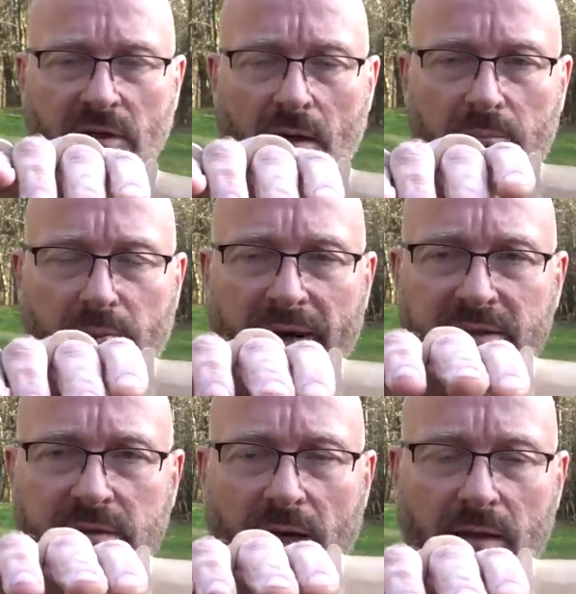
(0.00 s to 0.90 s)
are
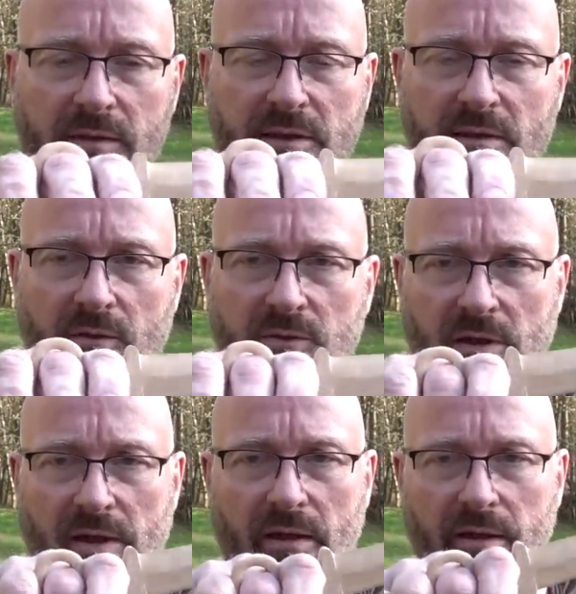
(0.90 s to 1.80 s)
brass knuckles and those
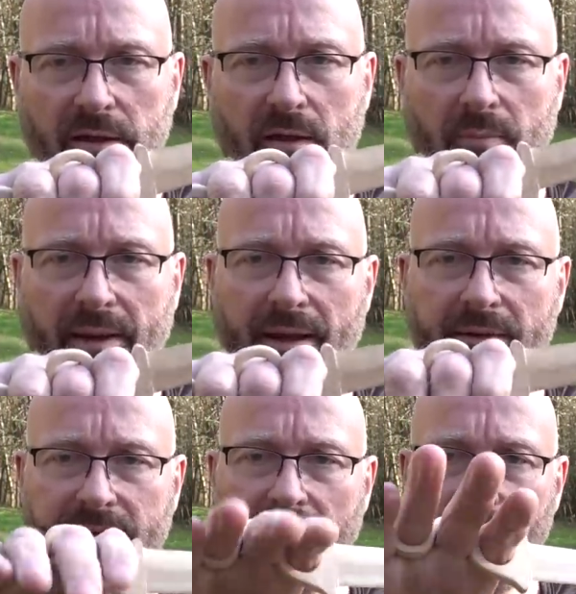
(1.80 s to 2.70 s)
are illegal,
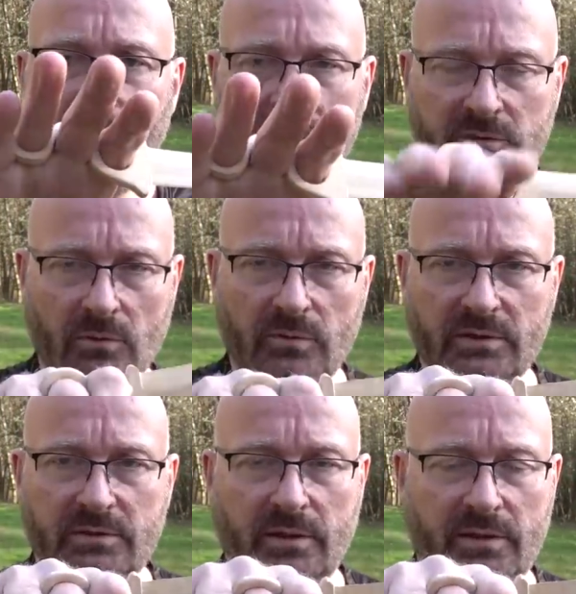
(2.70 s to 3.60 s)
banned. So
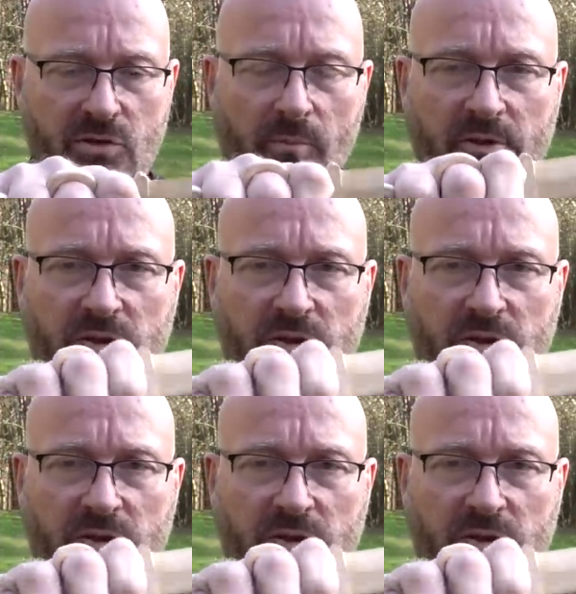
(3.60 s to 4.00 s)
this is the German